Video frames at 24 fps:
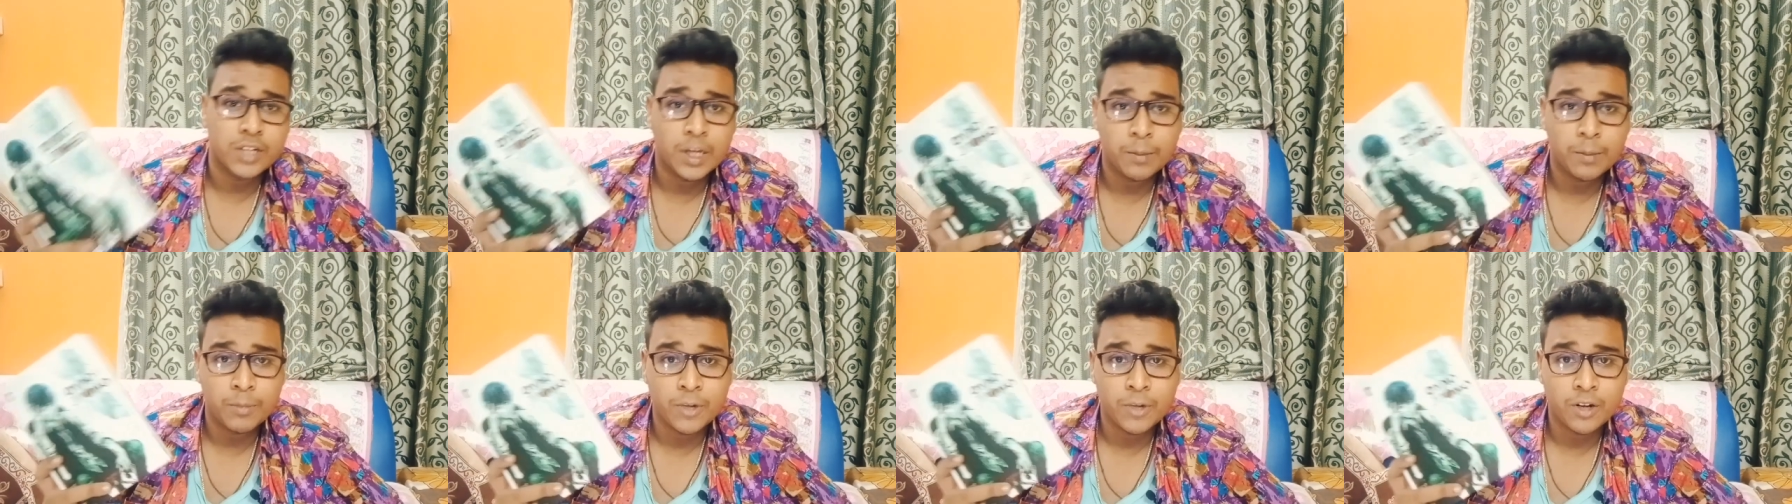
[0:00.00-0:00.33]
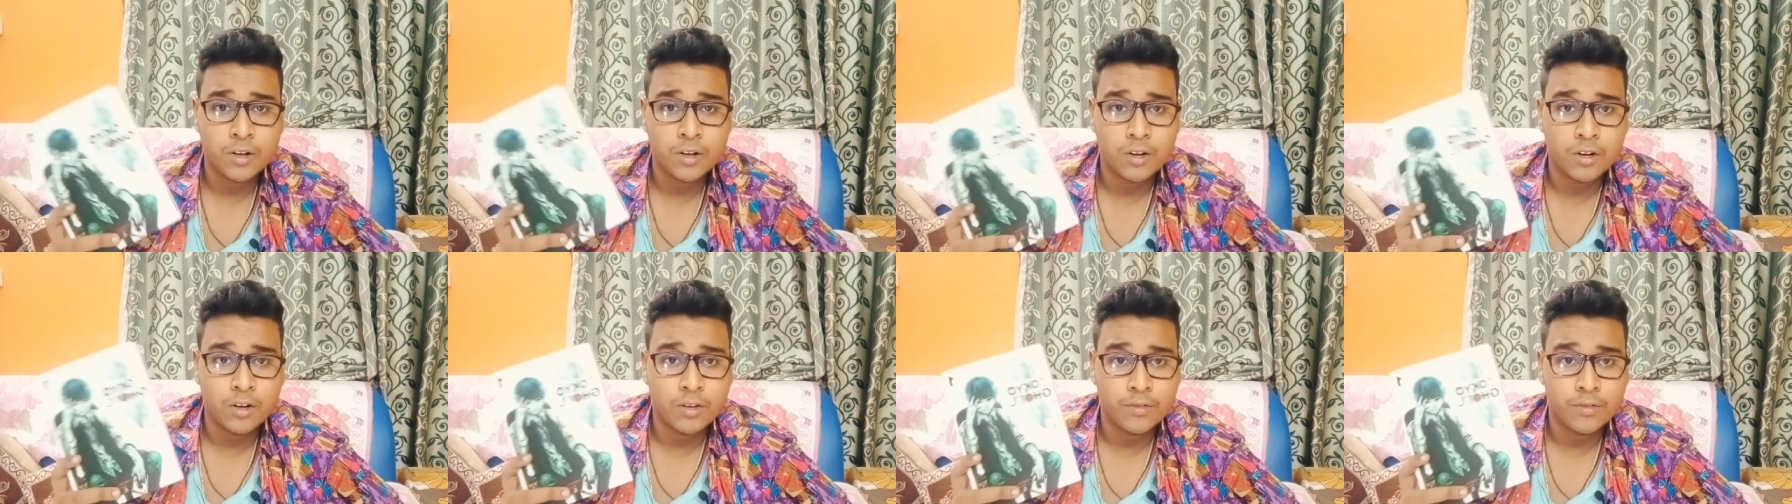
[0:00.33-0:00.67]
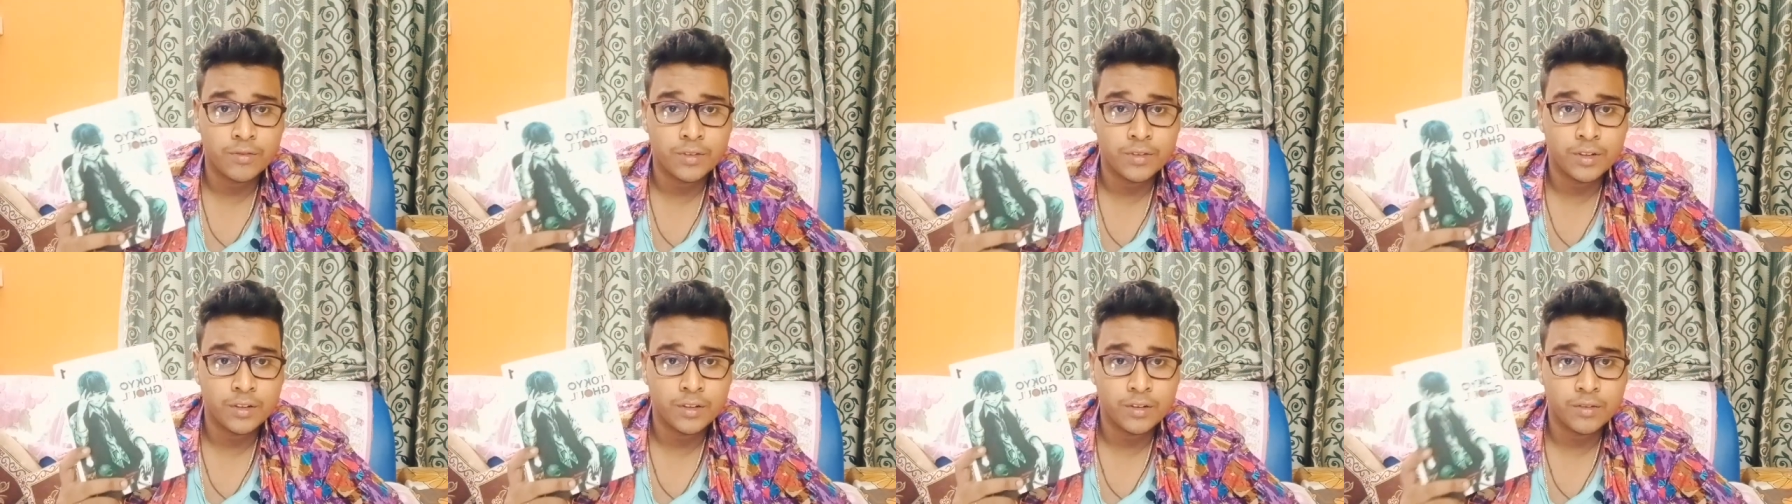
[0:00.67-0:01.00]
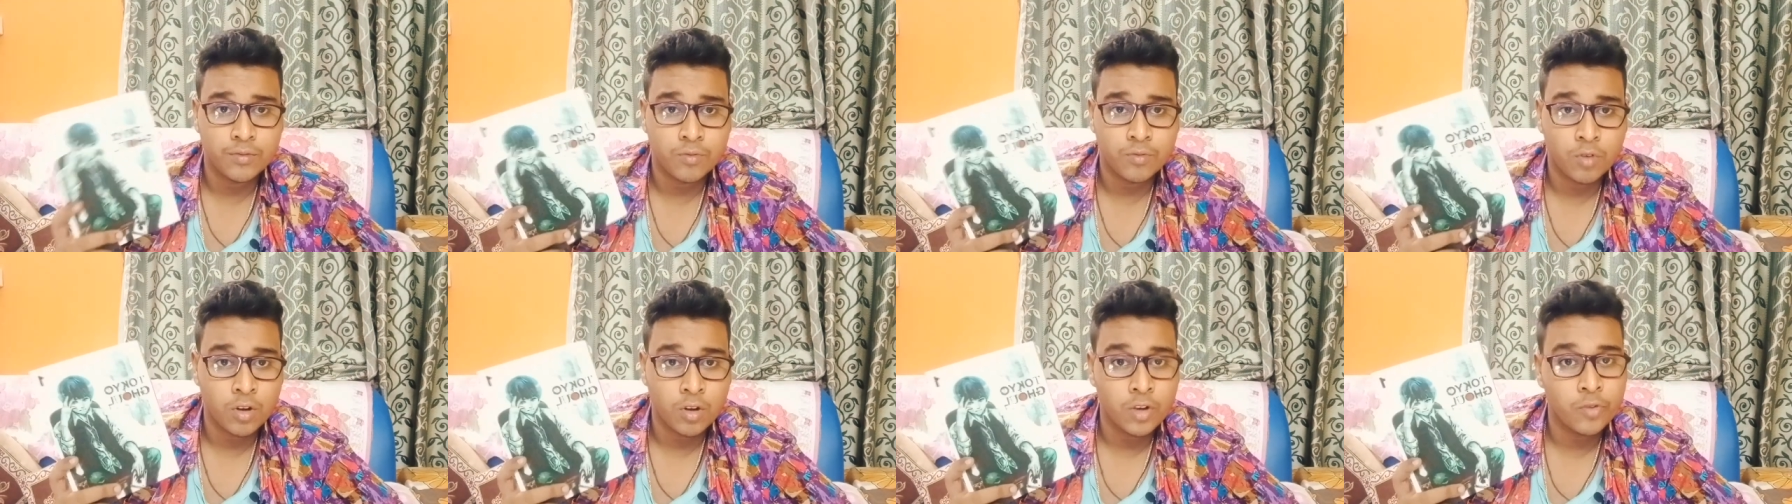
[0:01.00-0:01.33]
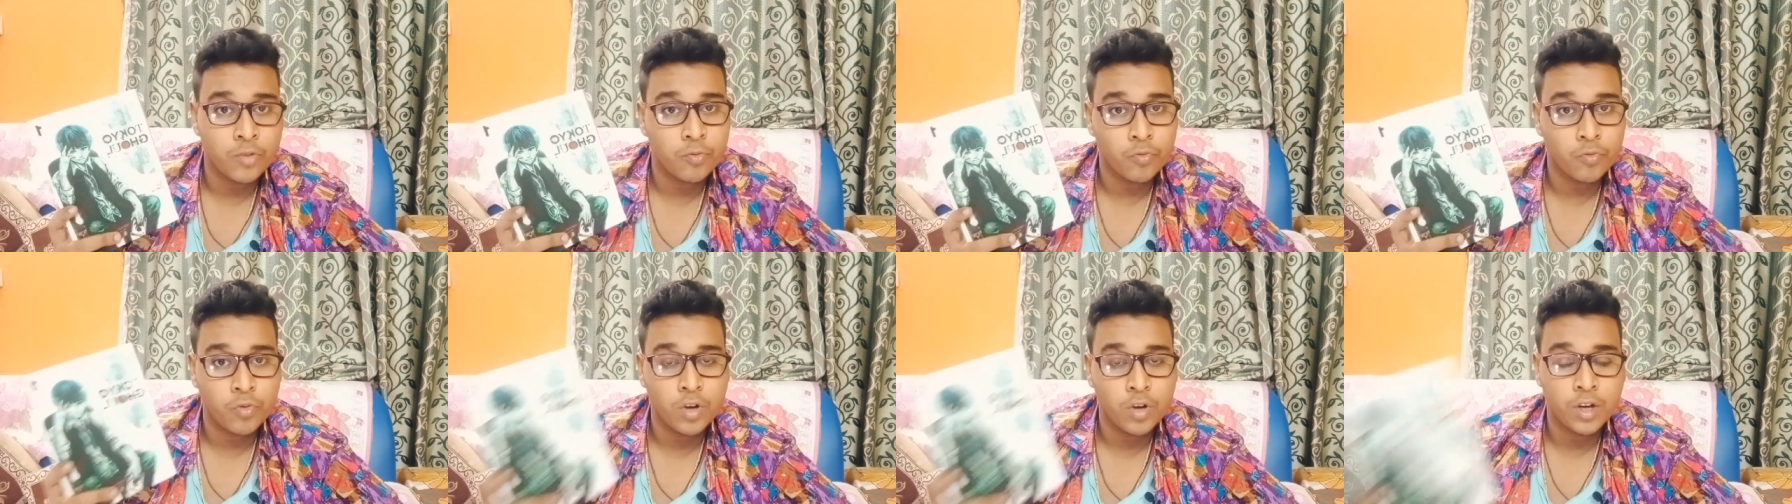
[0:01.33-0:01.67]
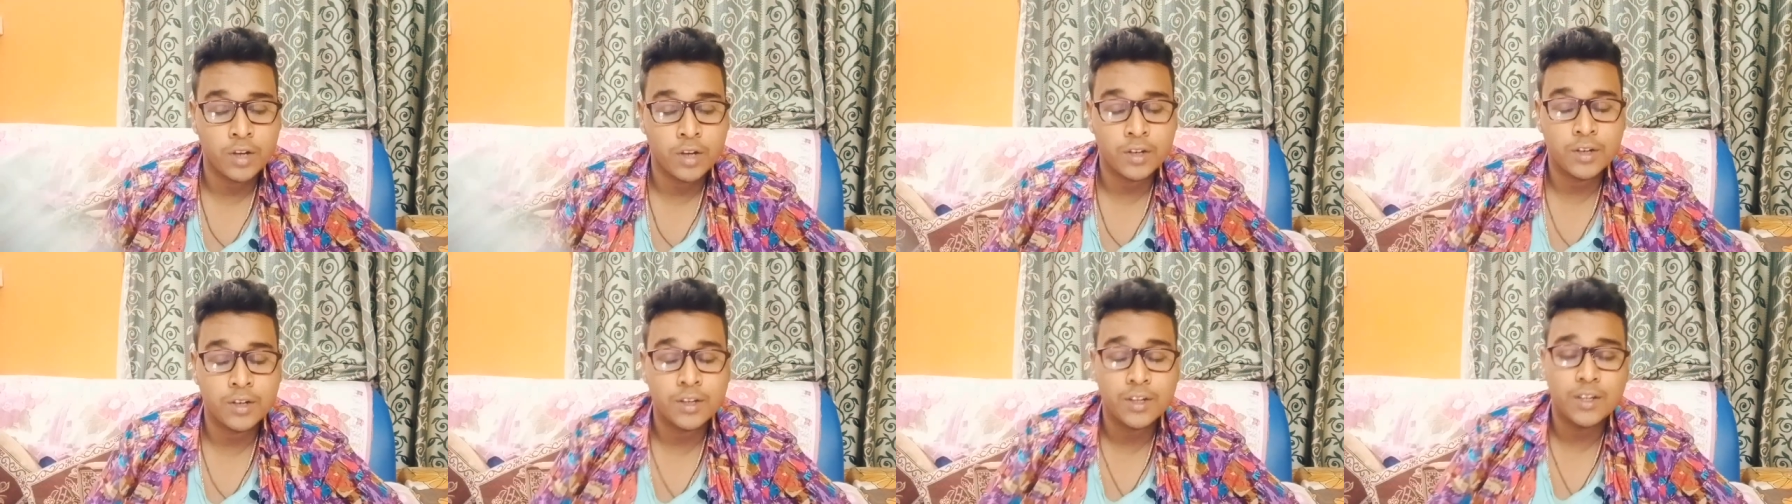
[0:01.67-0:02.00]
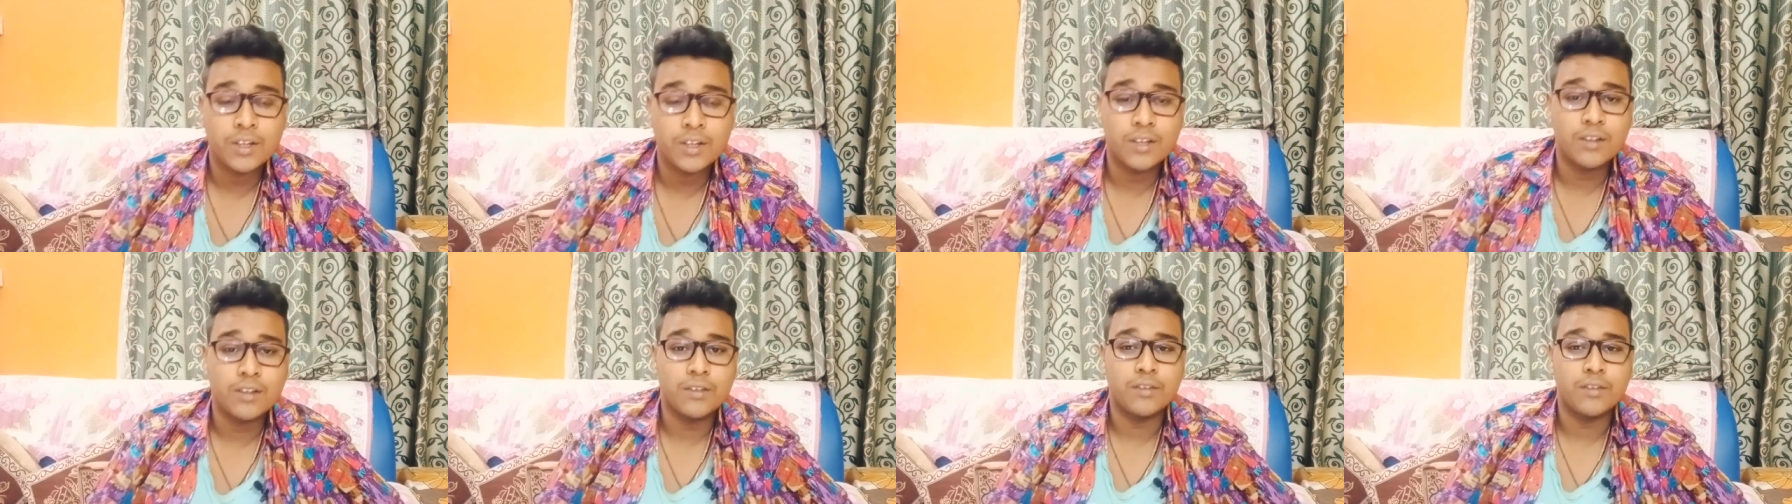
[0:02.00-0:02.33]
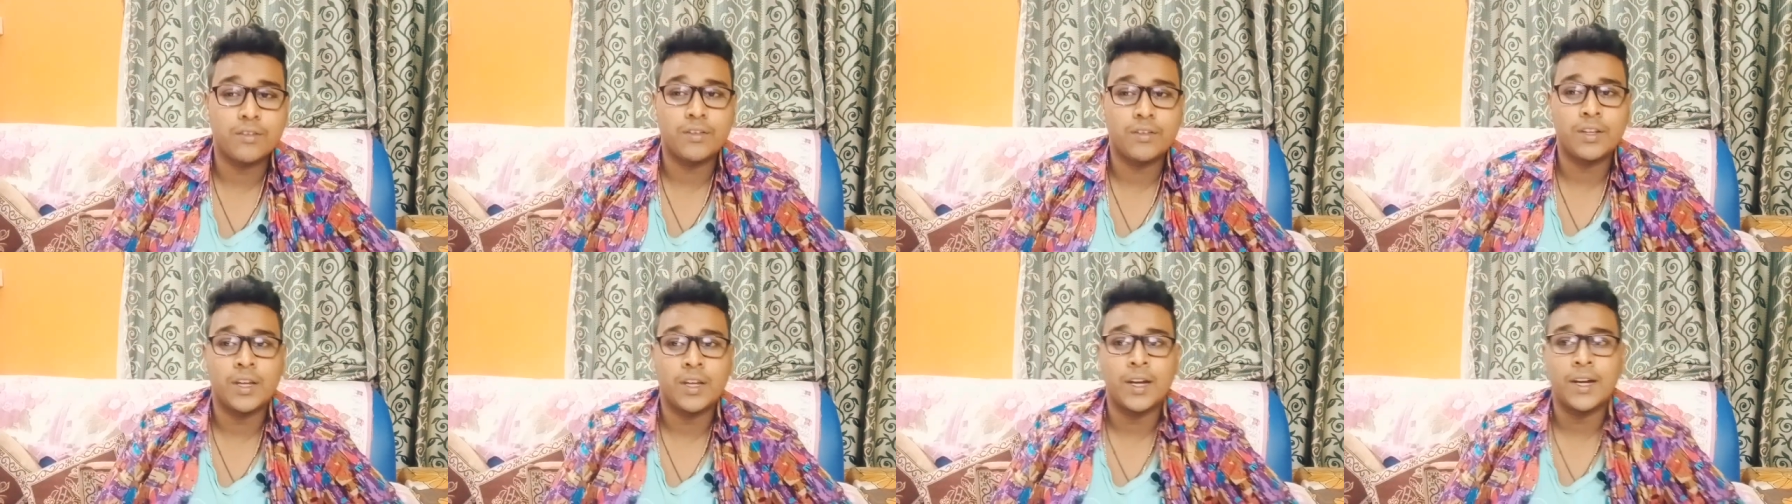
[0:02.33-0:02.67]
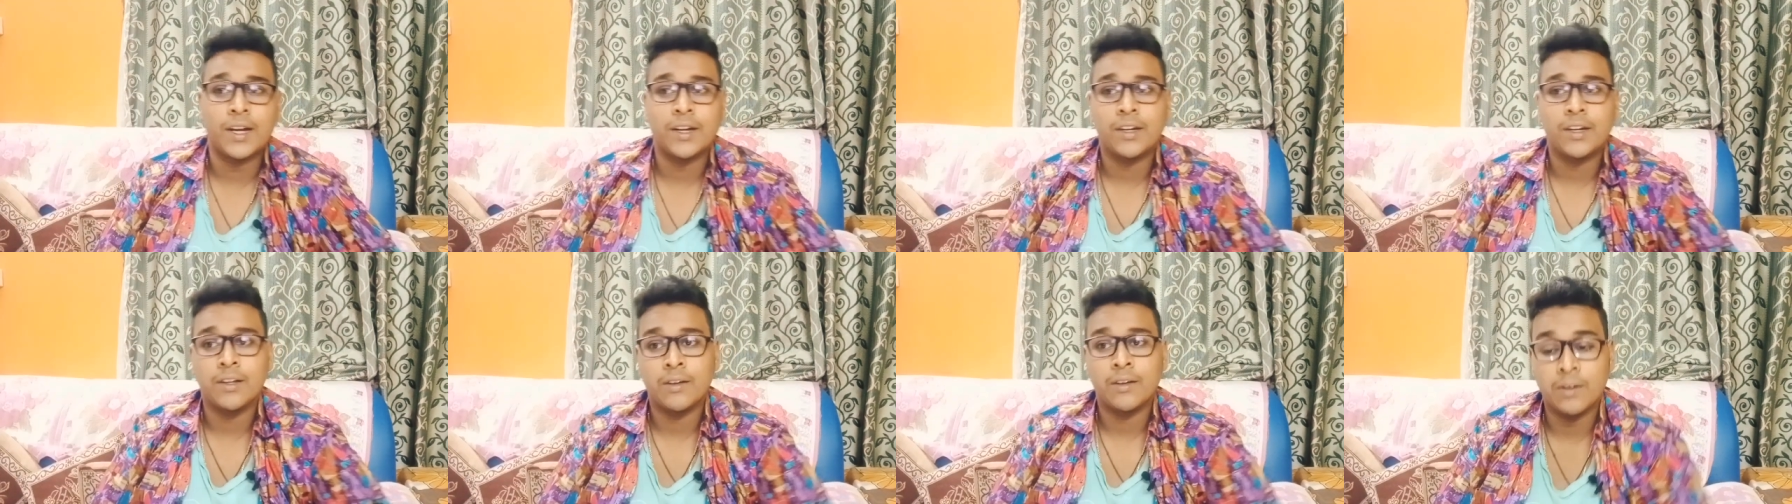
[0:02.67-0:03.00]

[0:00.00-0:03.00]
chapter of this volume 1 is that